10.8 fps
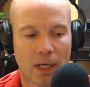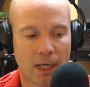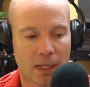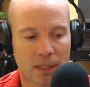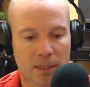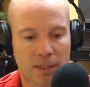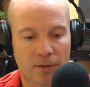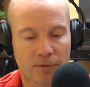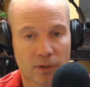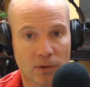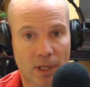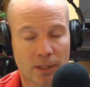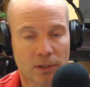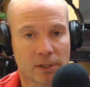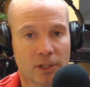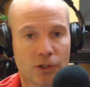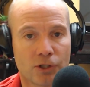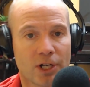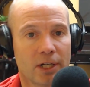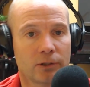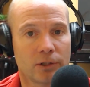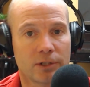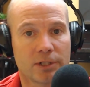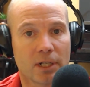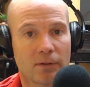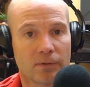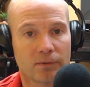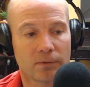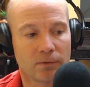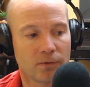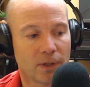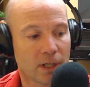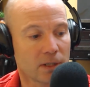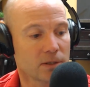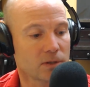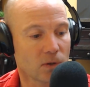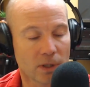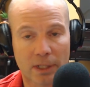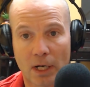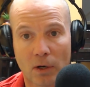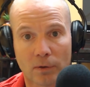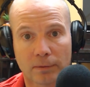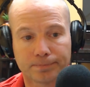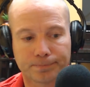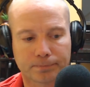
And it's tough to do that until you get your childhood stuff freaking sorted out.